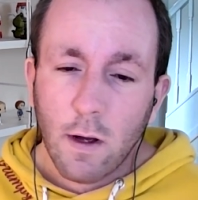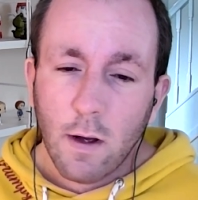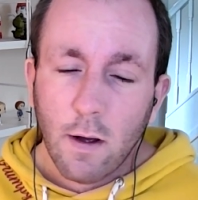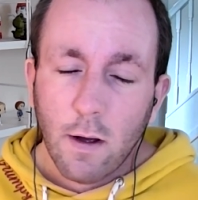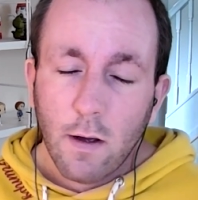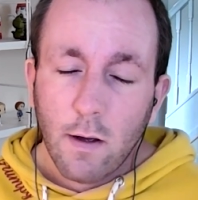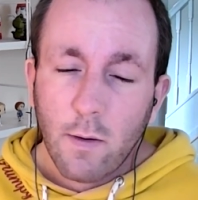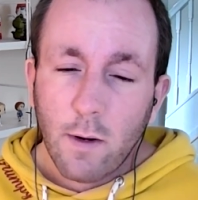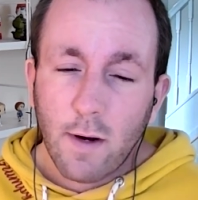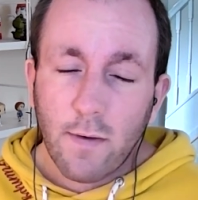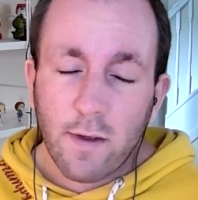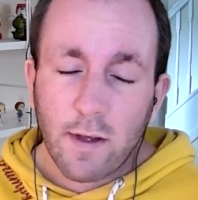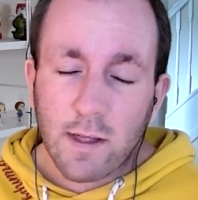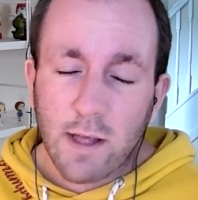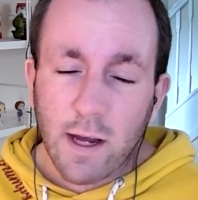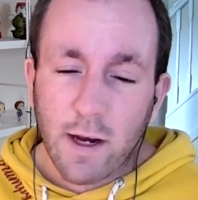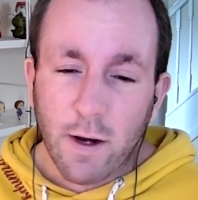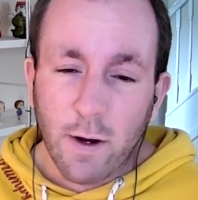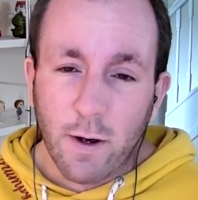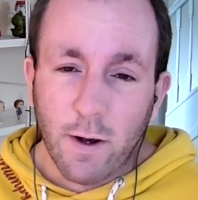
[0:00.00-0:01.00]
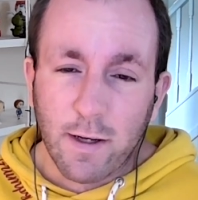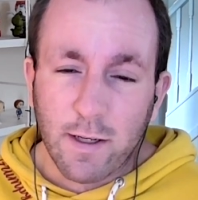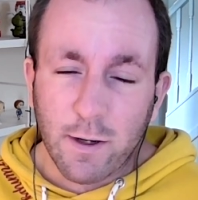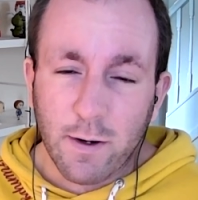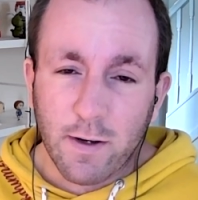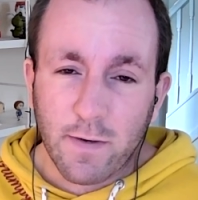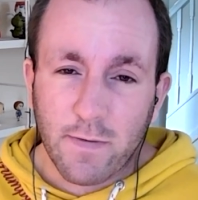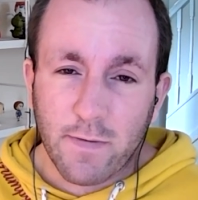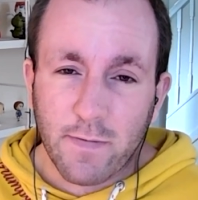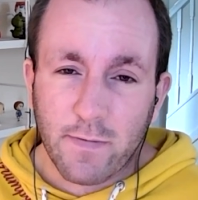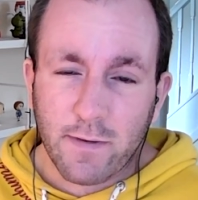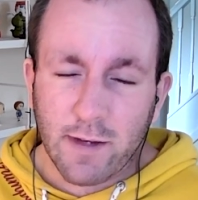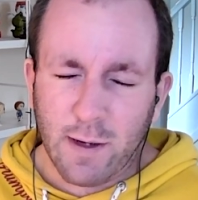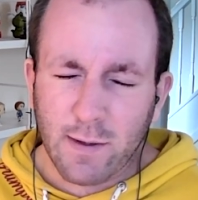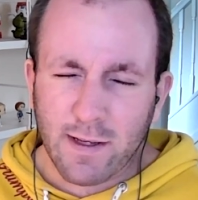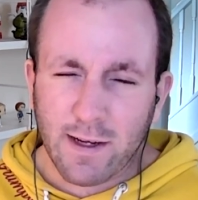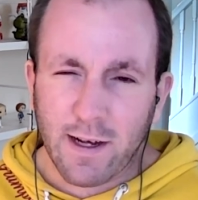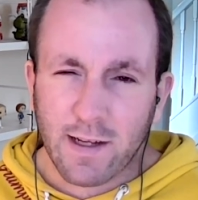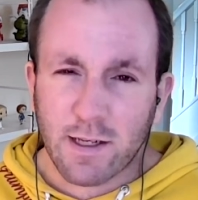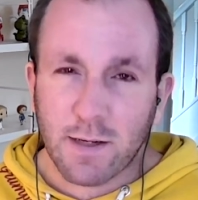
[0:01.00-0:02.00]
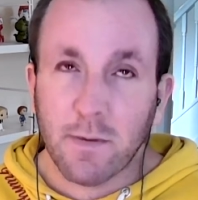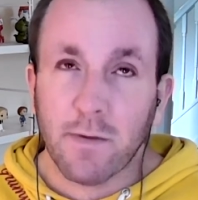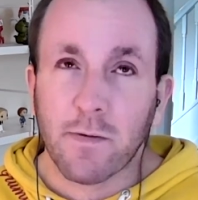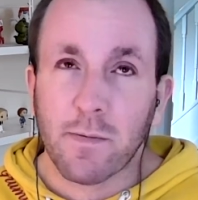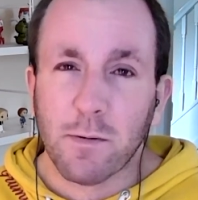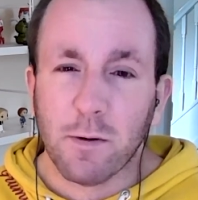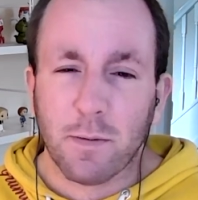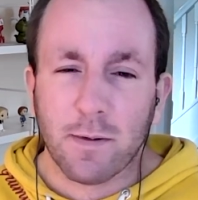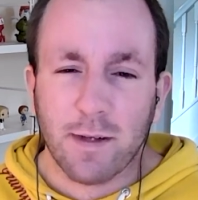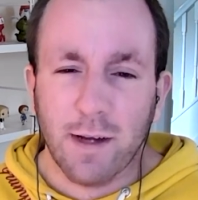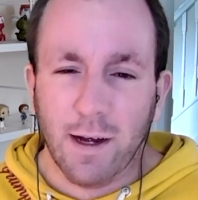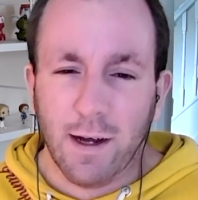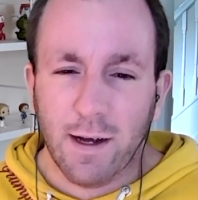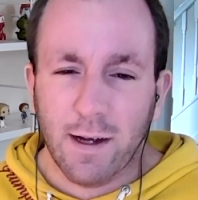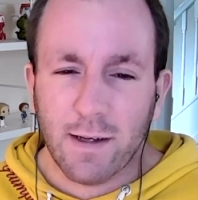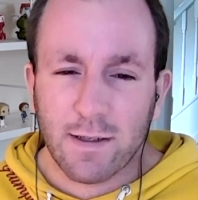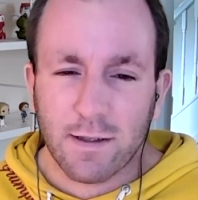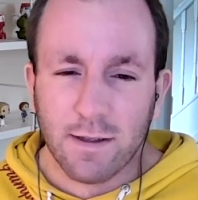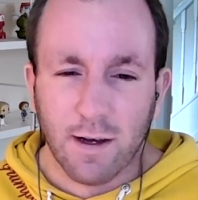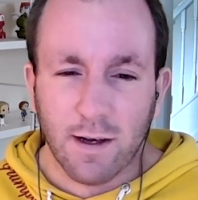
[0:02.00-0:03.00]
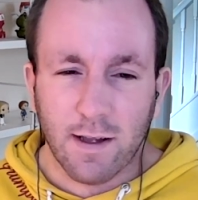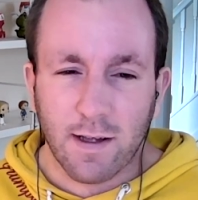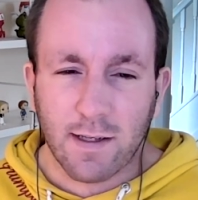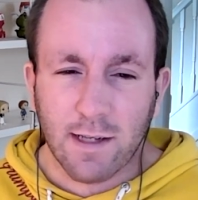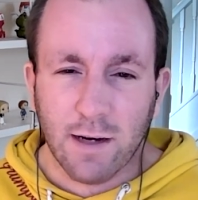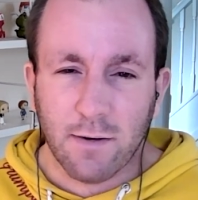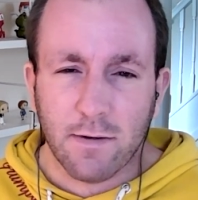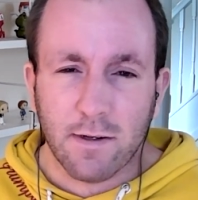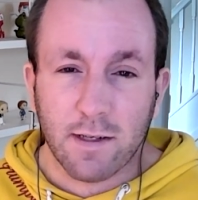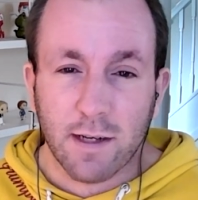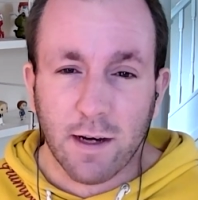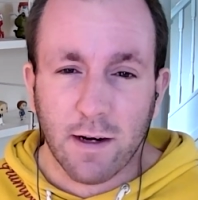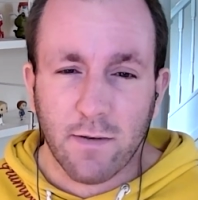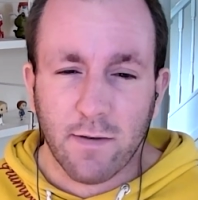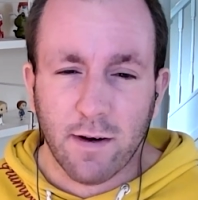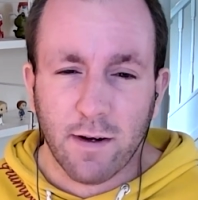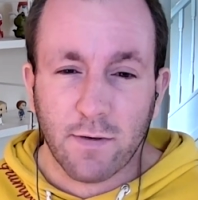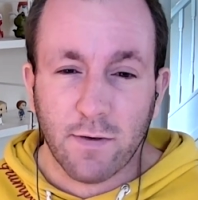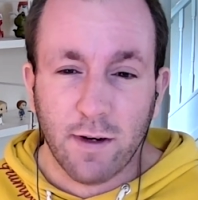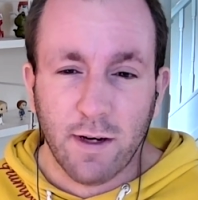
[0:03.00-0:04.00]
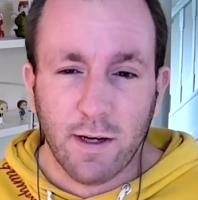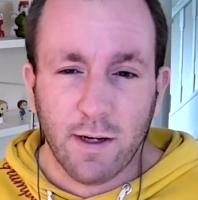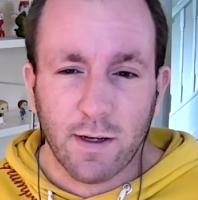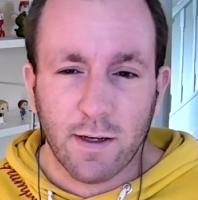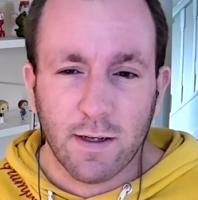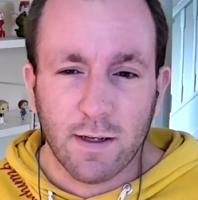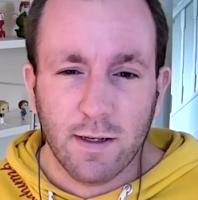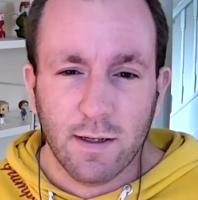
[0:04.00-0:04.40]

Whenever there's that noise, it always sounds like it's coming from upstairs. That the sound design of it is really good.